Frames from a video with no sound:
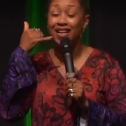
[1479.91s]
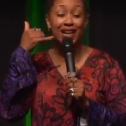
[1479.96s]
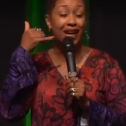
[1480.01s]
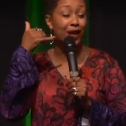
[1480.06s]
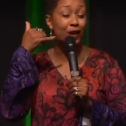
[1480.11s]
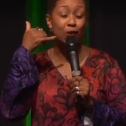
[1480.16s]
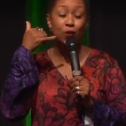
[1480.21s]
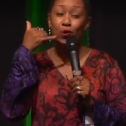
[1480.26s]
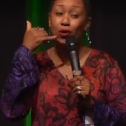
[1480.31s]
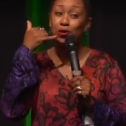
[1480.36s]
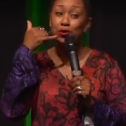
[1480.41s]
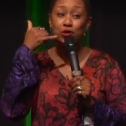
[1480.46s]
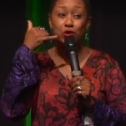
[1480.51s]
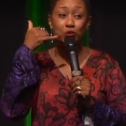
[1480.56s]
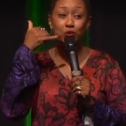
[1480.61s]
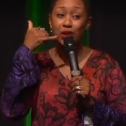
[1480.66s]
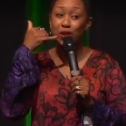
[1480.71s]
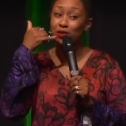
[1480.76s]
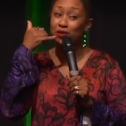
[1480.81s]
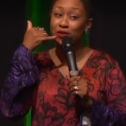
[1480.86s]
and I don't want you
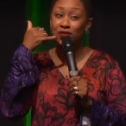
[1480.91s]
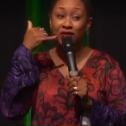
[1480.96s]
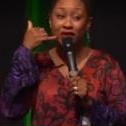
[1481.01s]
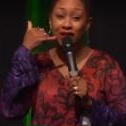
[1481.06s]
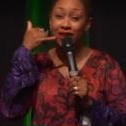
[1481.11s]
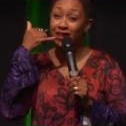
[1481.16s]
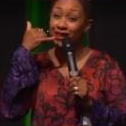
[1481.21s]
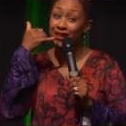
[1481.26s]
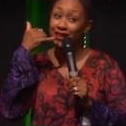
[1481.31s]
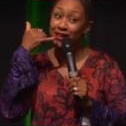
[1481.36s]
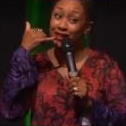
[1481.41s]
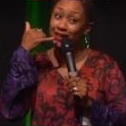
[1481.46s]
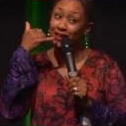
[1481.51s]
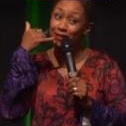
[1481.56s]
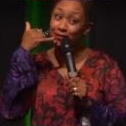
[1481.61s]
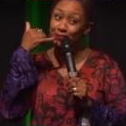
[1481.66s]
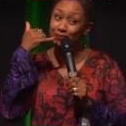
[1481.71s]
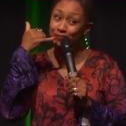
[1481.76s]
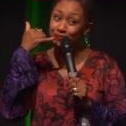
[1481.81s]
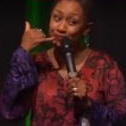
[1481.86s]
people fucking it
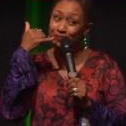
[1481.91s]
up.